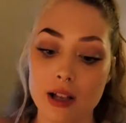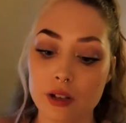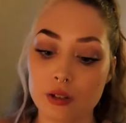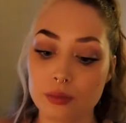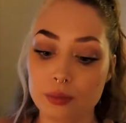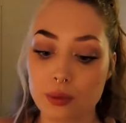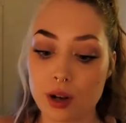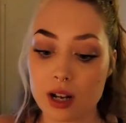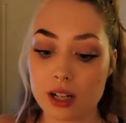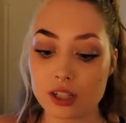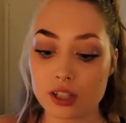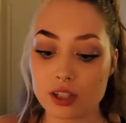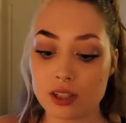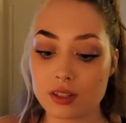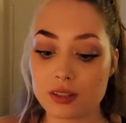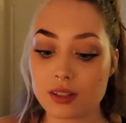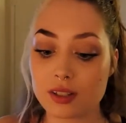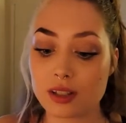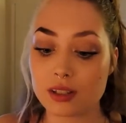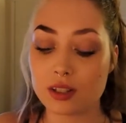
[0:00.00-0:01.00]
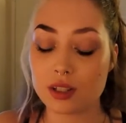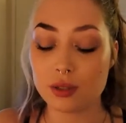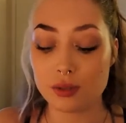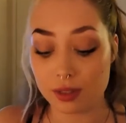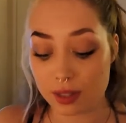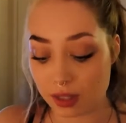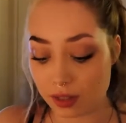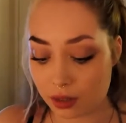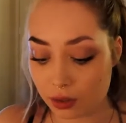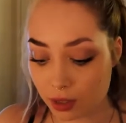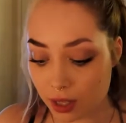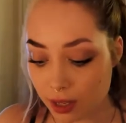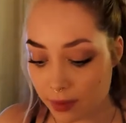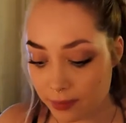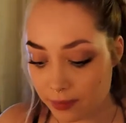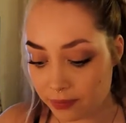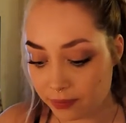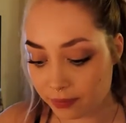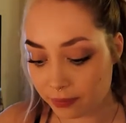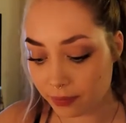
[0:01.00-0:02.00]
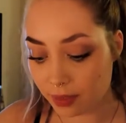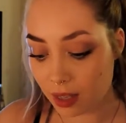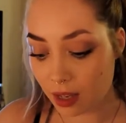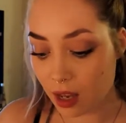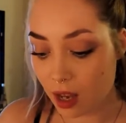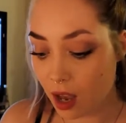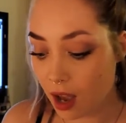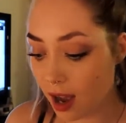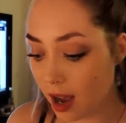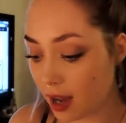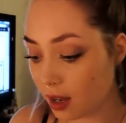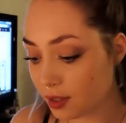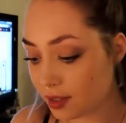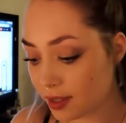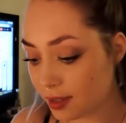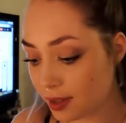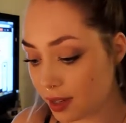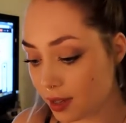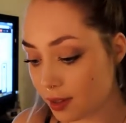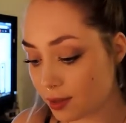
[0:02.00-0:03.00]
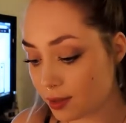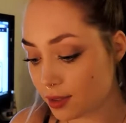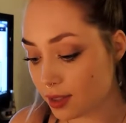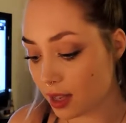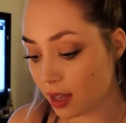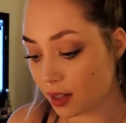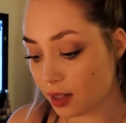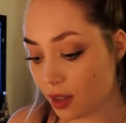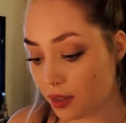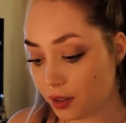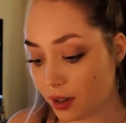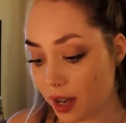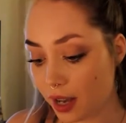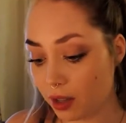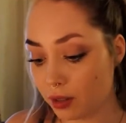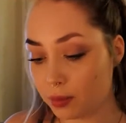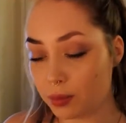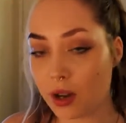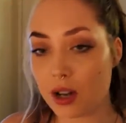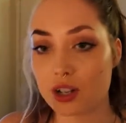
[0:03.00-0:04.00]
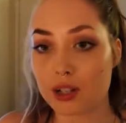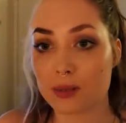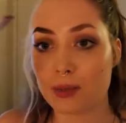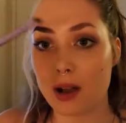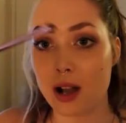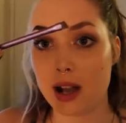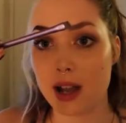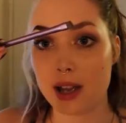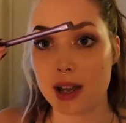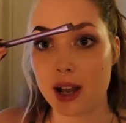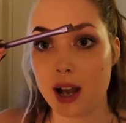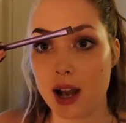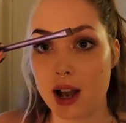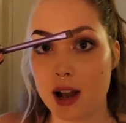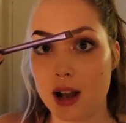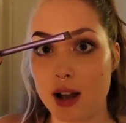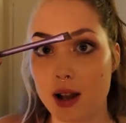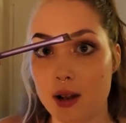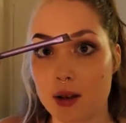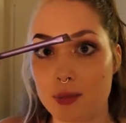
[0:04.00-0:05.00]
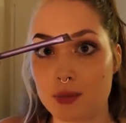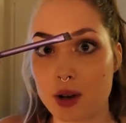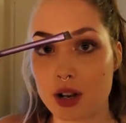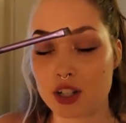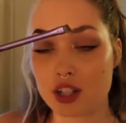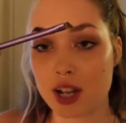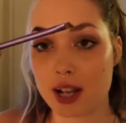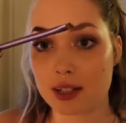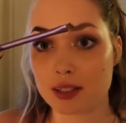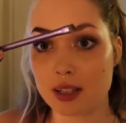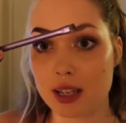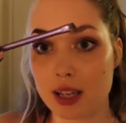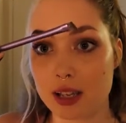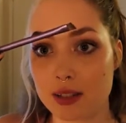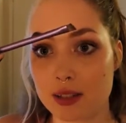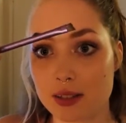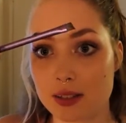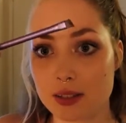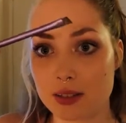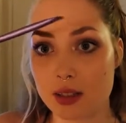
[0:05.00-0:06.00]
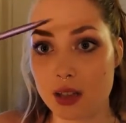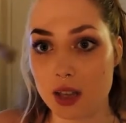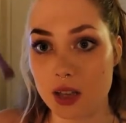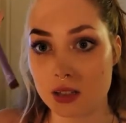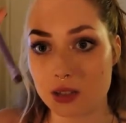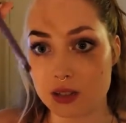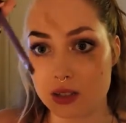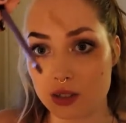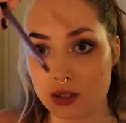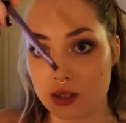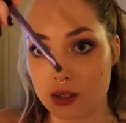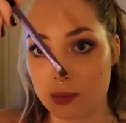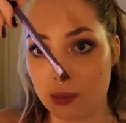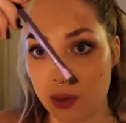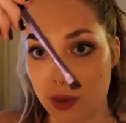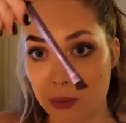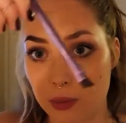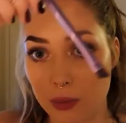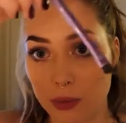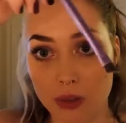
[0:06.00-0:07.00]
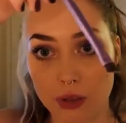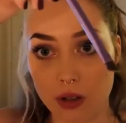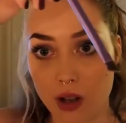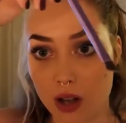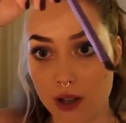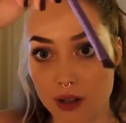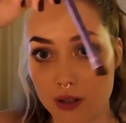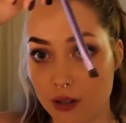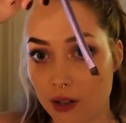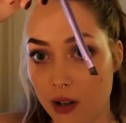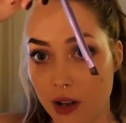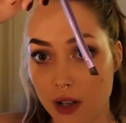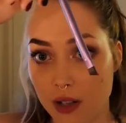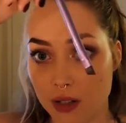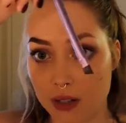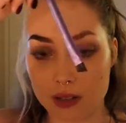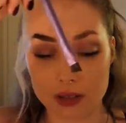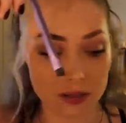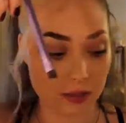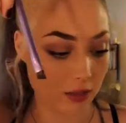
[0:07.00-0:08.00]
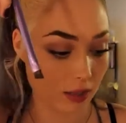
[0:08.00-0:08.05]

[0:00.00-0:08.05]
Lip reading: angled brush. This is a 263. I also use another angled brush by Brush Techniques. It's just a purple. I don't know how to